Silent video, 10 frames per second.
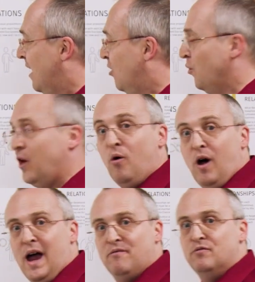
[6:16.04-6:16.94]
although
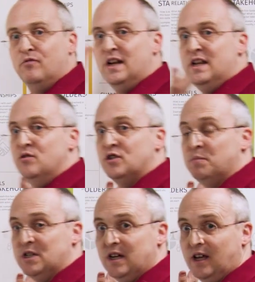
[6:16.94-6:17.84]
I haven't really used a
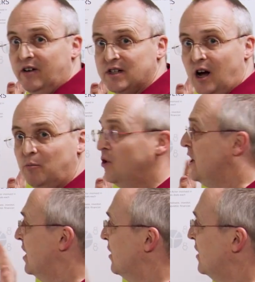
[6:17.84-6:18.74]
particular example
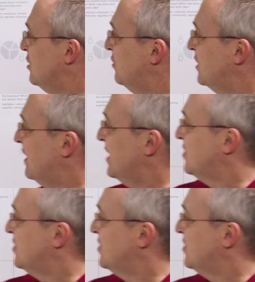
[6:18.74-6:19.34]
here, that's